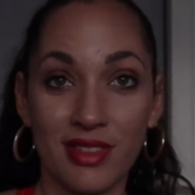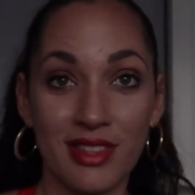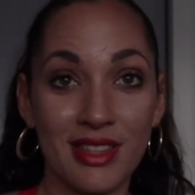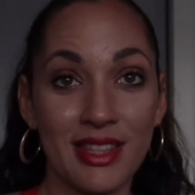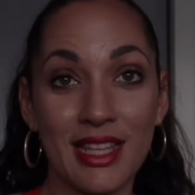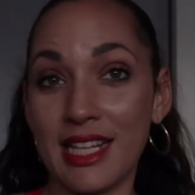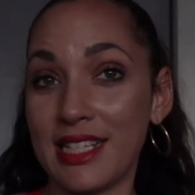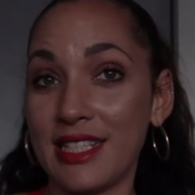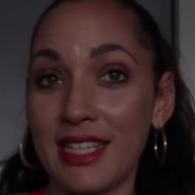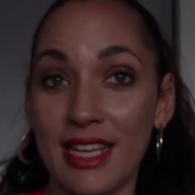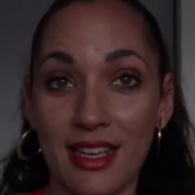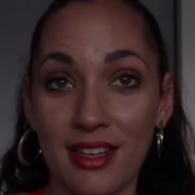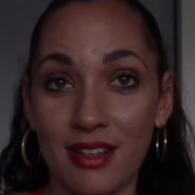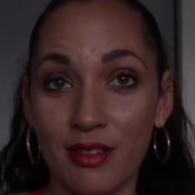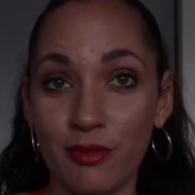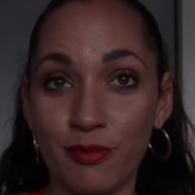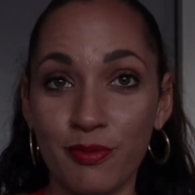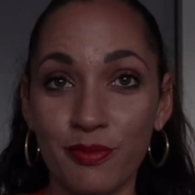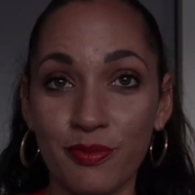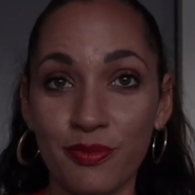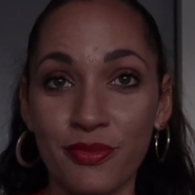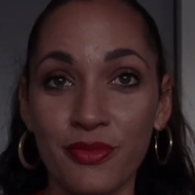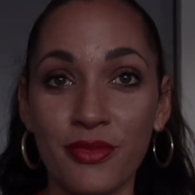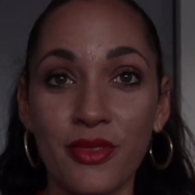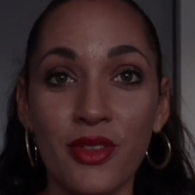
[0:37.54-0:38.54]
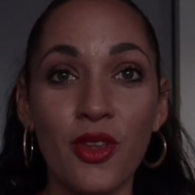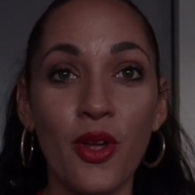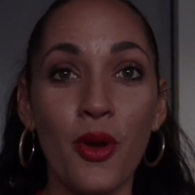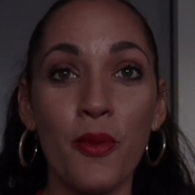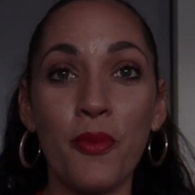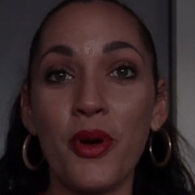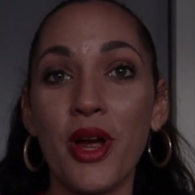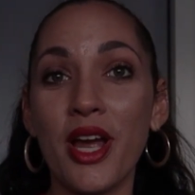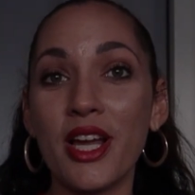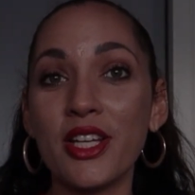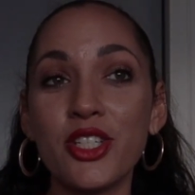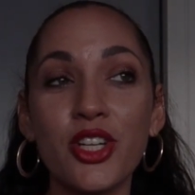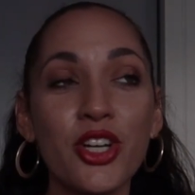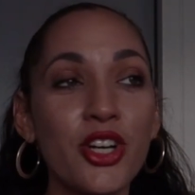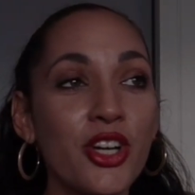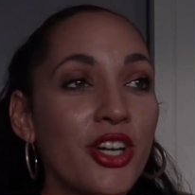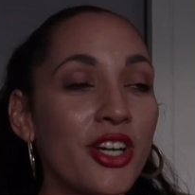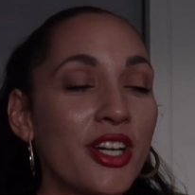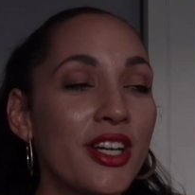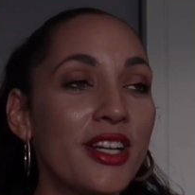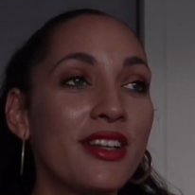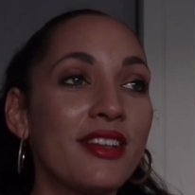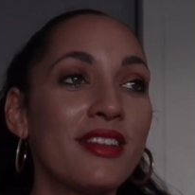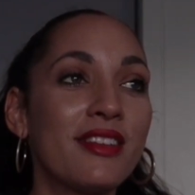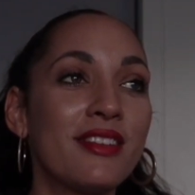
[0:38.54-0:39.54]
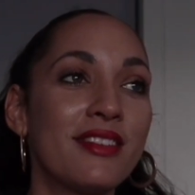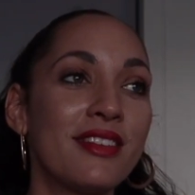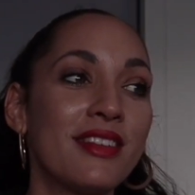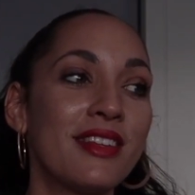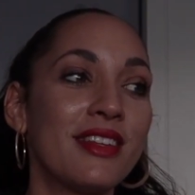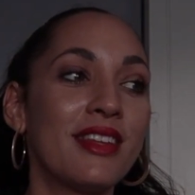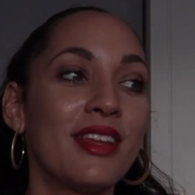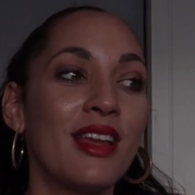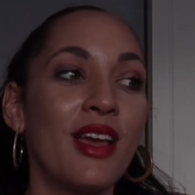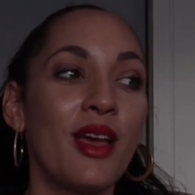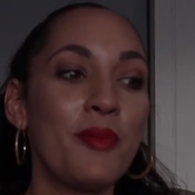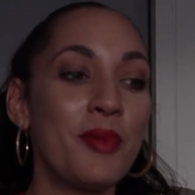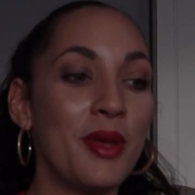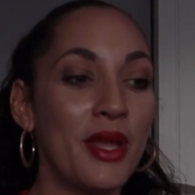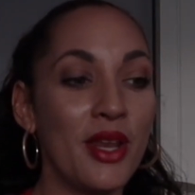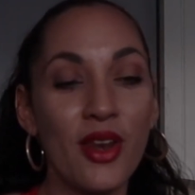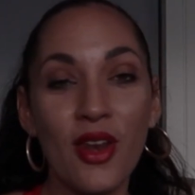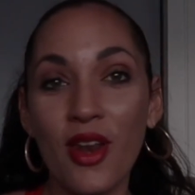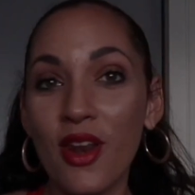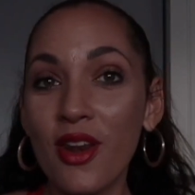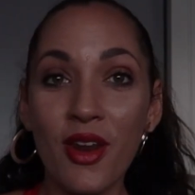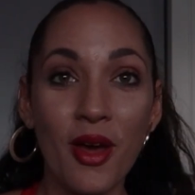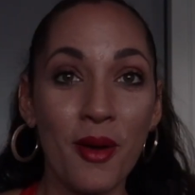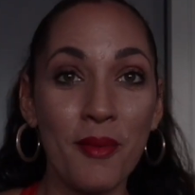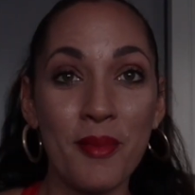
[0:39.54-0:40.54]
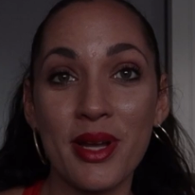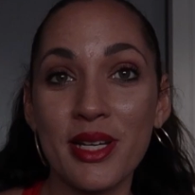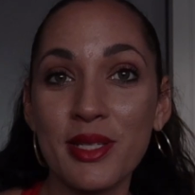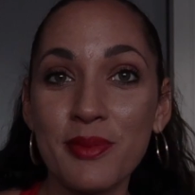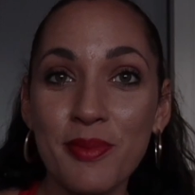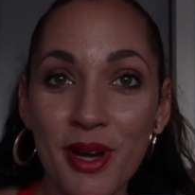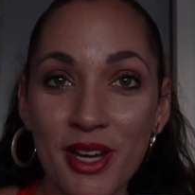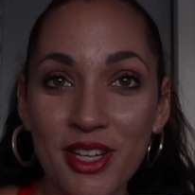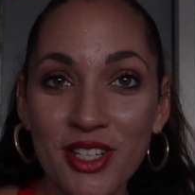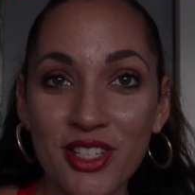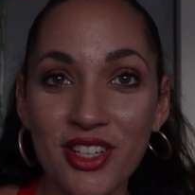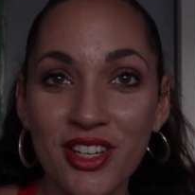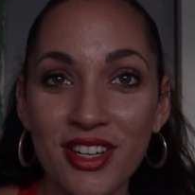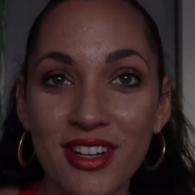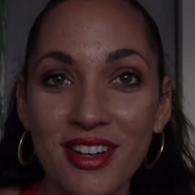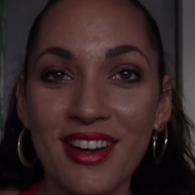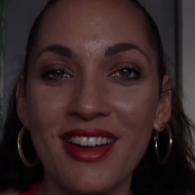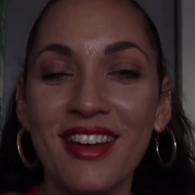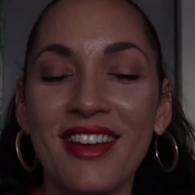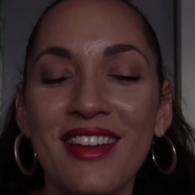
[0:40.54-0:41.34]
that's it. No pressure. I mean, not much pressure,